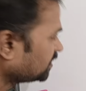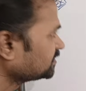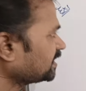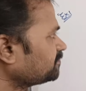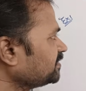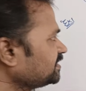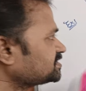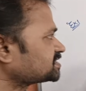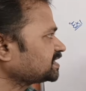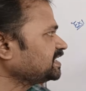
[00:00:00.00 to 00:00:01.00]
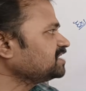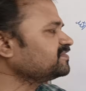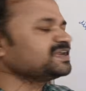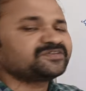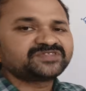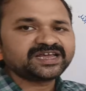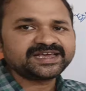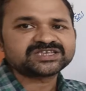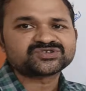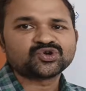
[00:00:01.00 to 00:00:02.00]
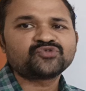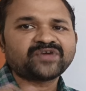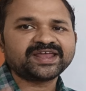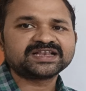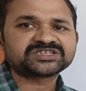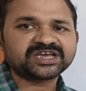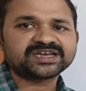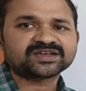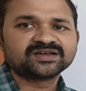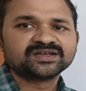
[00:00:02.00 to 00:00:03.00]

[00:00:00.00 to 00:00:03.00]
That means even if there is no final state,